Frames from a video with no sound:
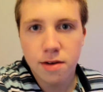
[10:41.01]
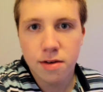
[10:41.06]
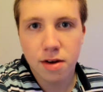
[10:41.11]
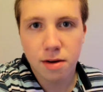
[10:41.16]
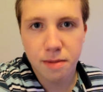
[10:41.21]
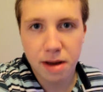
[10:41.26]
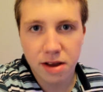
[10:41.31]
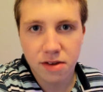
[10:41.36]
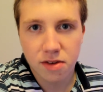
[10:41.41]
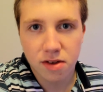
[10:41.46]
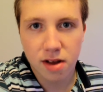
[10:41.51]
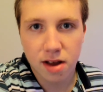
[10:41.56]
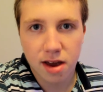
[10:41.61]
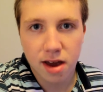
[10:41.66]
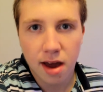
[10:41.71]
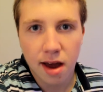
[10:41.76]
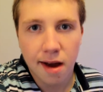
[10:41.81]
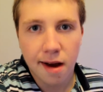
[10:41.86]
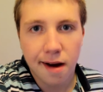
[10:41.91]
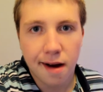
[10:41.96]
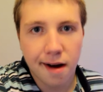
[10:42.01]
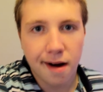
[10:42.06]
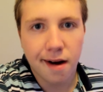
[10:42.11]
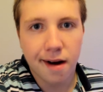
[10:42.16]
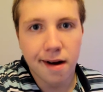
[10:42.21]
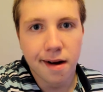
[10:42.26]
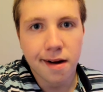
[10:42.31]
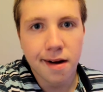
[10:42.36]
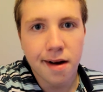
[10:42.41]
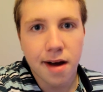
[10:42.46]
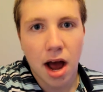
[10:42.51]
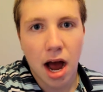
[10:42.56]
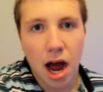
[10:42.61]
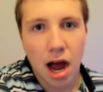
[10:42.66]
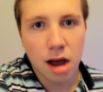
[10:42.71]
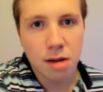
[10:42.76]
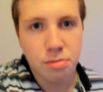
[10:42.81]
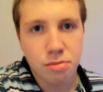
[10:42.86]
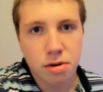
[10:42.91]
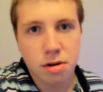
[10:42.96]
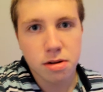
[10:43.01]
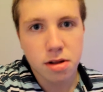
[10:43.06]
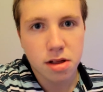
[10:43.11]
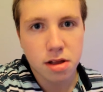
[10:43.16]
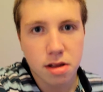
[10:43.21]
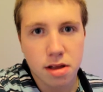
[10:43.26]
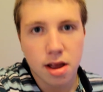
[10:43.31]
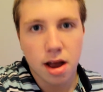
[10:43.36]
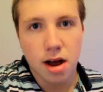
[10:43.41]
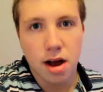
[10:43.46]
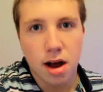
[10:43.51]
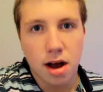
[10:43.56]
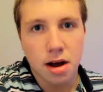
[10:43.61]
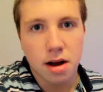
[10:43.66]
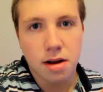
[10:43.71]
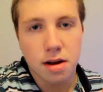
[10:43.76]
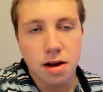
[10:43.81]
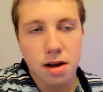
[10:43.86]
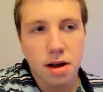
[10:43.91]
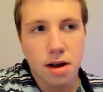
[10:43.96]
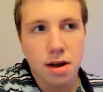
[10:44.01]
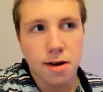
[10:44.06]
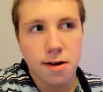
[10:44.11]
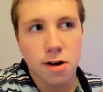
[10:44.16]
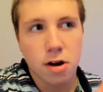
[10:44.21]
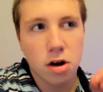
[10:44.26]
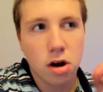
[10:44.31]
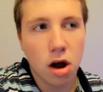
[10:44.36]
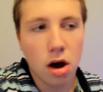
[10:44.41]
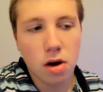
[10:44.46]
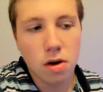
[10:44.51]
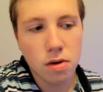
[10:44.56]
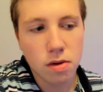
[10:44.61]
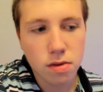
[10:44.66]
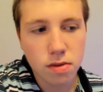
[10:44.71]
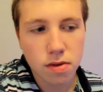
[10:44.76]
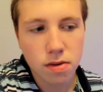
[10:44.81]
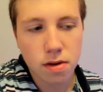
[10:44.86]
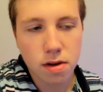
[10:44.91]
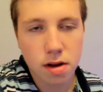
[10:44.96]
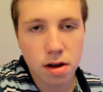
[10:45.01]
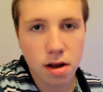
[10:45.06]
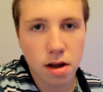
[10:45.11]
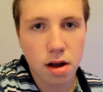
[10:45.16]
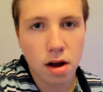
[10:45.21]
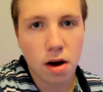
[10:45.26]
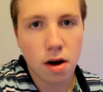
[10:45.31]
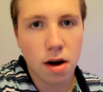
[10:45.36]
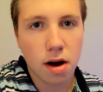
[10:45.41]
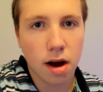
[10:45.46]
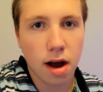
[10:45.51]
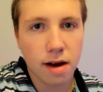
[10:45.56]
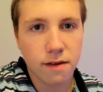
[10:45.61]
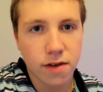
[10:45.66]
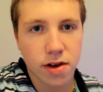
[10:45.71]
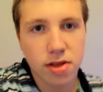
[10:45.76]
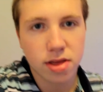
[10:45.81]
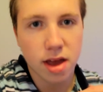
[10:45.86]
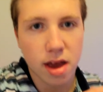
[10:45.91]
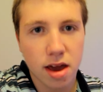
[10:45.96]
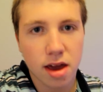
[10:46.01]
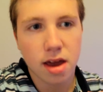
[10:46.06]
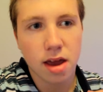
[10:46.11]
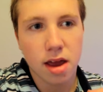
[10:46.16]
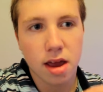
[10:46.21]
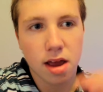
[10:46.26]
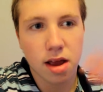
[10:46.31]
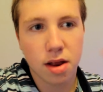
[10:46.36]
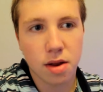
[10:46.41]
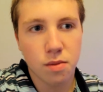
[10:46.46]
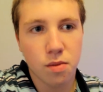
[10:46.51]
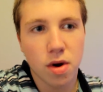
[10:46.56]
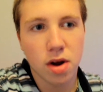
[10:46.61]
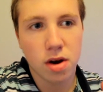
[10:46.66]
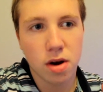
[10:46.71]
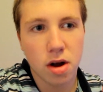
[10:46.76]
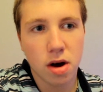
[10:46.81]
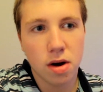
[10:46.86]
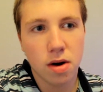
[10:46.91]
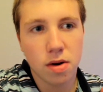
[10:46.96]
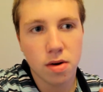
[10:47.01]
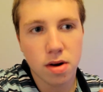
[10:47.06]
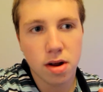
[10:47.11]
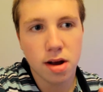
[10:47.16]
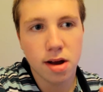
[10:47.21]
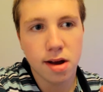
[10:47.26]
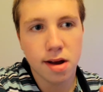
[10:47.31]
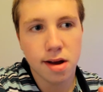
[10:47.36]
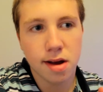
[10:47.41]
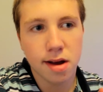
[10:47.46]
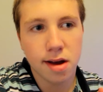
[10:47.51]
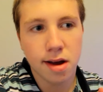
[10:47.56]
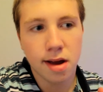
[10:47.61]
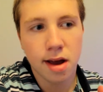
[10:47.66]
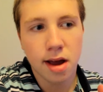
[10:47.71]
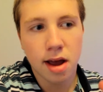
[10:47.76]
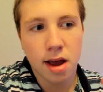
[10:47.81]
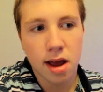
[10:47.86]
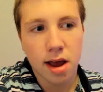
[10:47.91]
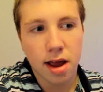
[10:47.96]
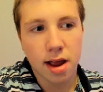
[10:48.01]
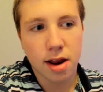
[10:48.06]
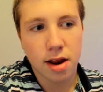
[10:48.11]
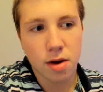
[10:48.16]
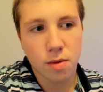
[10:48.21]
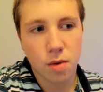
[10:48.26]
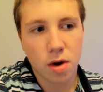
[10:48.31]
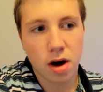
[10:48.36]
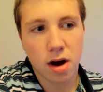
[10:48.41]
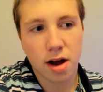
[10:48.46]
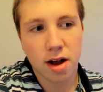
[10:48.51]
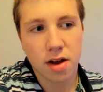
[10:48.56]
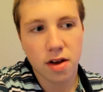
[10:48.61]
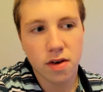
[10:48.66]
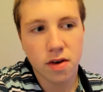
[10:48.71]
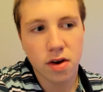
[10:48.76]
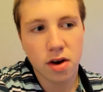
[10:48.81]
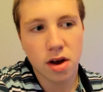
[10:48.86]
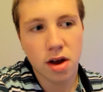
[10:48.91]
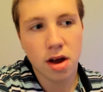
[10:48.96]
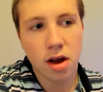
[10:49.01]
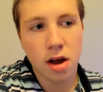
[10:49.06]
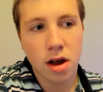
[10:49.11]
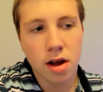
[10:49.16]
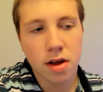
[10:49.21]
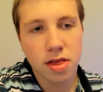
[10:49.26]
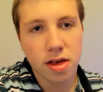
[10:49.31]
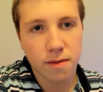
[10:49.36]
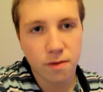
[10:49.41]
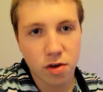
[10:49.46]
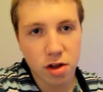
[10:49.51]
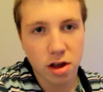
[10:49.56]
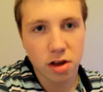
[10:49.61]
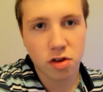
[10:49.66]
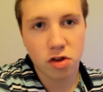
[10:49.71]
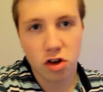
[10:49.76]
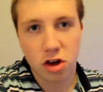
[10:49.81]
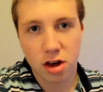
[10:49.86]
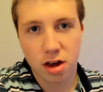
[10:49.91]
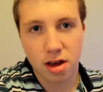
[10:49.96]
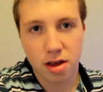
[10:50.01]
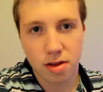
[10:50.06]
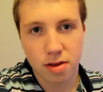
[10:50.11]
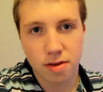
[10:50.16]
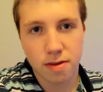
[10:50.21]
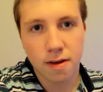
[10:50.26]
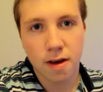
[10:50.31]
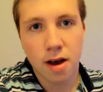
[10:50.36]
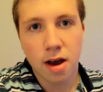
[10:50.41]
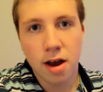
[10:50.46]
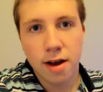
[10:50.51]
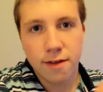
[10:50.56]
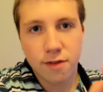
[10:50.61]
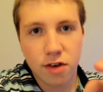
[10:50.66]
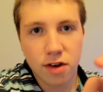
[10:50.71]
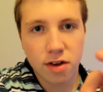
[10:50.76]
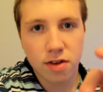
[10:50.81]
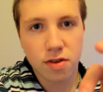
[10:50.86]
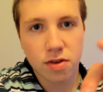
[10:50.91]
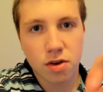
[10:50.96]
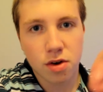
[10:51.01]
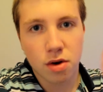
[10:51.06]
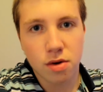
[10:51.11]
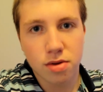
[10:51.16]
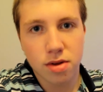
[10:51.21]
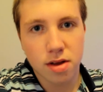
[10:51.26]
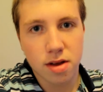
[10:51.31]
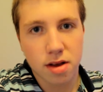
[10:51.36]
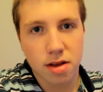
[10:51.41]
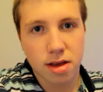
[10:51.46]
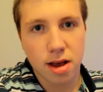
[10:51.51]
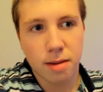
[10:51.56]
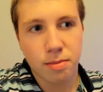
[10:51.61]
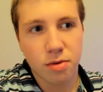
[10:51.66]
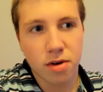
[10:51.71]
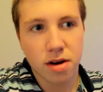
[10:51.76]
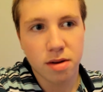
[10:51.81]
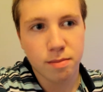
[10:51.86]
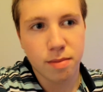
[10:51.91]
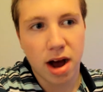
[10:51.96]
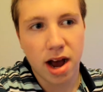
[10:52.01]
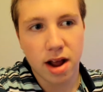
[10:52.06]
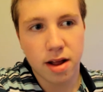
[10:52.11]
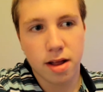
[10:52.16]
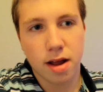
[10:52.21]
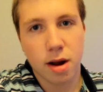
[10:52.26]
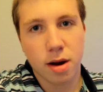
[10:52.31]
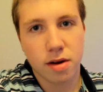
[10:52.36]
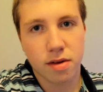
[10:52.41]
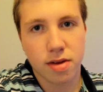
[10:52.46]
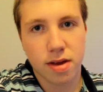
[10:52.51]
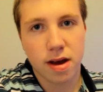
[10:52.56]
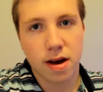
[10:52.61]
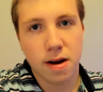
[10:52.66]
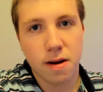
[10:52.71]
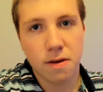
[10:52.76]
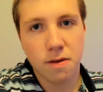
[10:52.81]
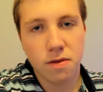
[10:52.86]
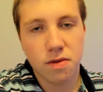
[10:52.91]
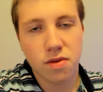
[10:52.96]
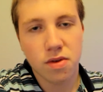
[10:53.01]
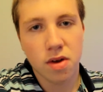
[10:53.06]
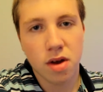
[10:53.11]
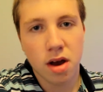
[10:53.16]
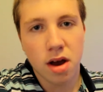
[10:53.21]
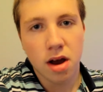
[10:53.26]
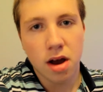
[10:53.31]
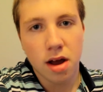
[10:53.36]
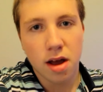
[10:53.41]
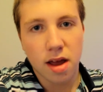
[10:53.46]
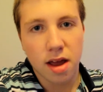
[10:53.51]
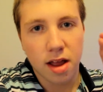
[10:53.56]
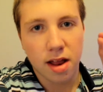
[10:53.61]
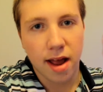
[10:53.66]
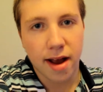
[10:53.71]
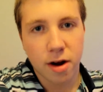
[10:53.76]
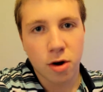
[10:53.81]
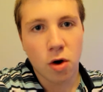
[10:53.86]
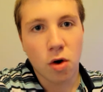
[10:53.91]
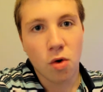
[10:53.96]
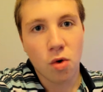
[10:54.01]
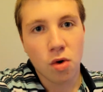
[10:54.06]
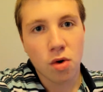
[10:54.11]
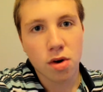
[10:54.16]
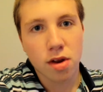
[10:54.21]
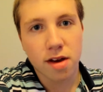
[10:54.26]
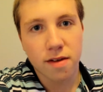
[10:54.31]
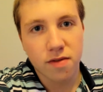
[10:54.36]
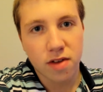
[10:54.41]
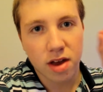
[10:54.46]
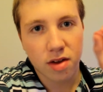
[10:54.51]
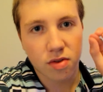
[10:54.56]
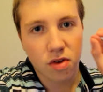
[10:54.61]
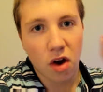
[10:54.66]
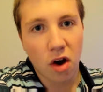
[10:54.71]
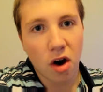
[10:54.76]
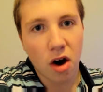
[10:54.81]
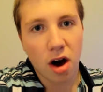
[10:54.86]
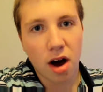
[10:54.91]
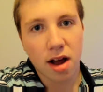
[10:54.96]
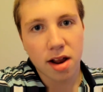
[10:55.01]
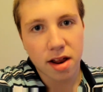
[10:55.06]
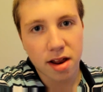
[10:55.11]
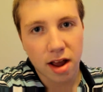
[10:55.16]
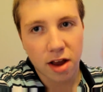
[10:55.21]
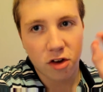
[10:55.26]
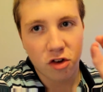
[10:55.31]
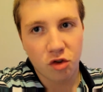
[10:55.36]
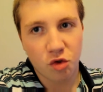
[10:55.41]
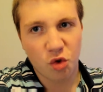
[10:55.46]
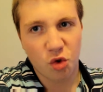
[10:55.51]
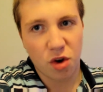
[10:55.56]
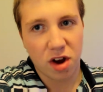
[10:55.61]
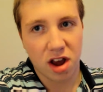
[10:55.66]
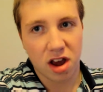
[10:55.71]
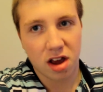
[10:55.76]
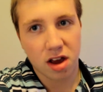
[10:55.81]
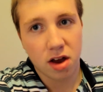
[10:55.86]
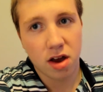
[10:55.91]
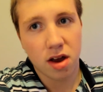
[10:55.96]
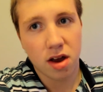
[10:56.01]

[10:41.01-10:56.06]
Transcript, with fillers: So basically, uh, I put the clothes, everything in one load in the wash, except for the jeans. Jeans goes in a separate by themselves. In cold, if it's hot, they shrink.